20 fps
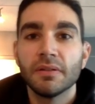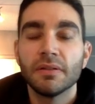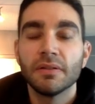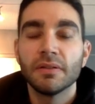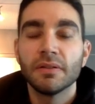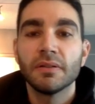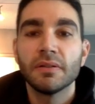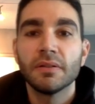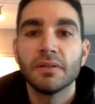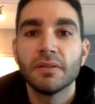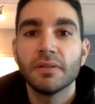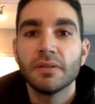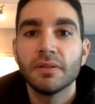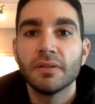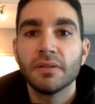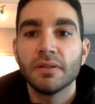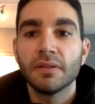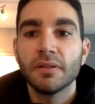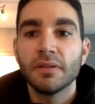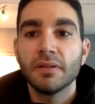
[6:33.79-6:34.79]

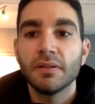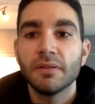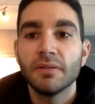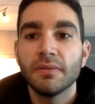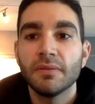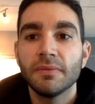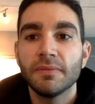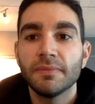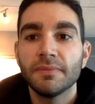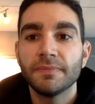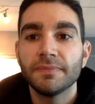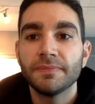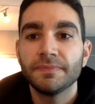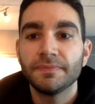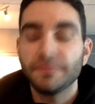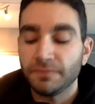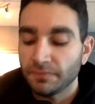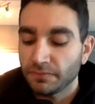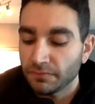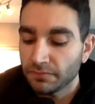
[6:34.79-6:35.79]

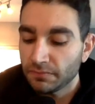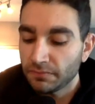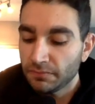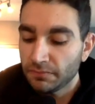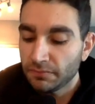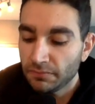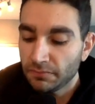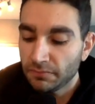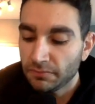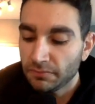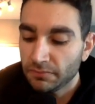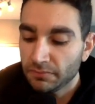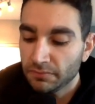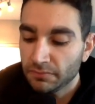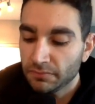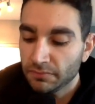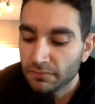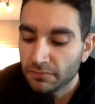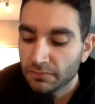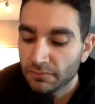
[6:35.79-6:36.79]

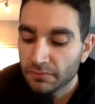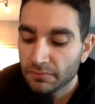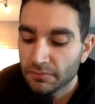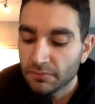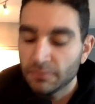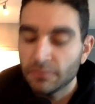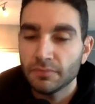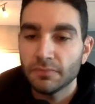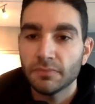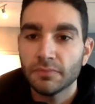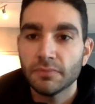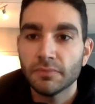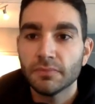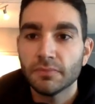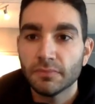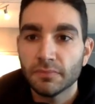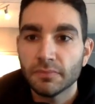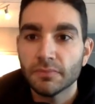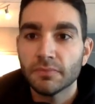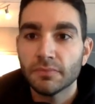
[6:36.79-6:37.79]

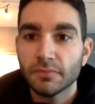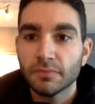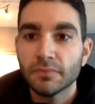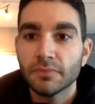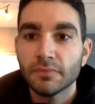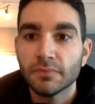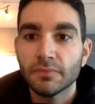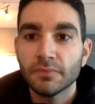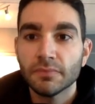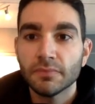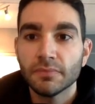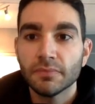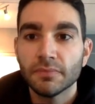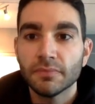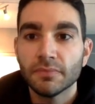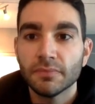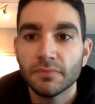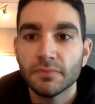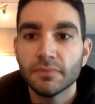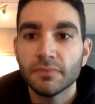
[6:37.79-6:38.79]

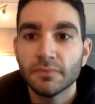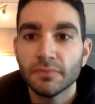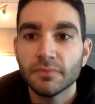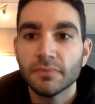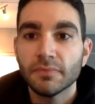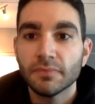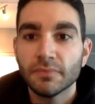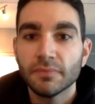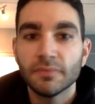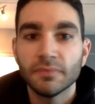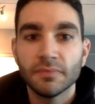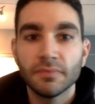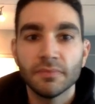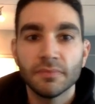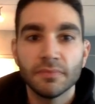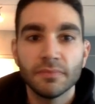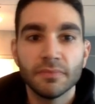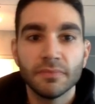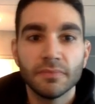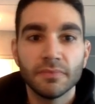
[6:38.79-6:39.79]

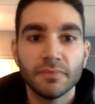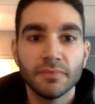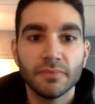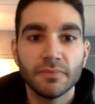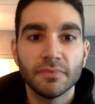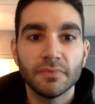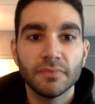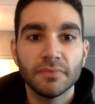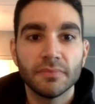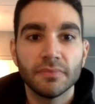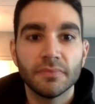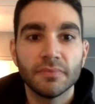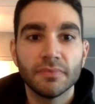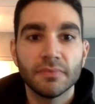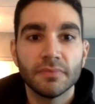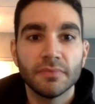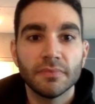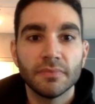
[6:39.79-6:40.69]
The person shown says nothing.